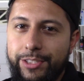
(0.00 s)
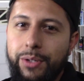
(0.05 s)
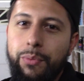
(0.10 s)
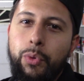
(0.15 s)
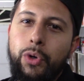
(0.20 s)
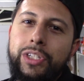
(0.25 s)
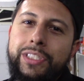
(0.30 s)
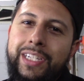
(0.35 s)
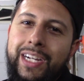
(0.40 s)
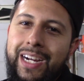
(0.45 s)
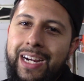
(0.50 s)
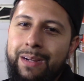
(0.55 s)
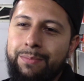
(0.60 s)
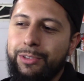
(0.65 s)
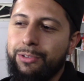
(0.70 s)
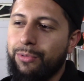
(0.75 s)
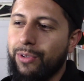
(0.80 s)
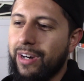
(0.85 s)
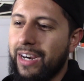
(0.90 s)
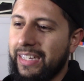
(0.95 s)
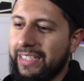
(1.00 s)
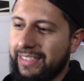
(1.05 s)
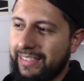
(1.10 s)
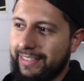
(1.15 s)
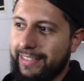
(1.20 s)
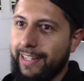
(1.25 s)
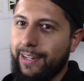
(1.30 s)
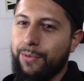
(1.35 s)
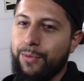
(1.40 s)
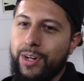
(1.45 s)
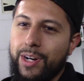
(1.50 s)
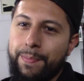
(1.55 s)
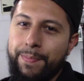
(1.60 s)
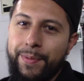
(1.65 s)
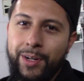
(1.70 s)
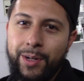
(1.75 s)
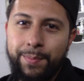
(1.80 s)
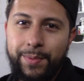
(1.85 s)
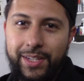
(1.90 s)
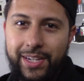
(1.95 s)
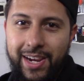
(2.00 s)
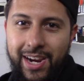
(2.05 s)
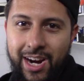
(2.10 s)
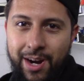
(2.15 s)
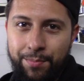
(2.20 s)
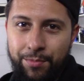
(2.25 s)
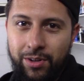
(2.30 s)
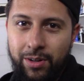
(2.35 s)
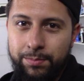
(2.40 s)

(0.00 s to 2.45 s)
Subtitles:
There were times where I didn't want to pick up the camera.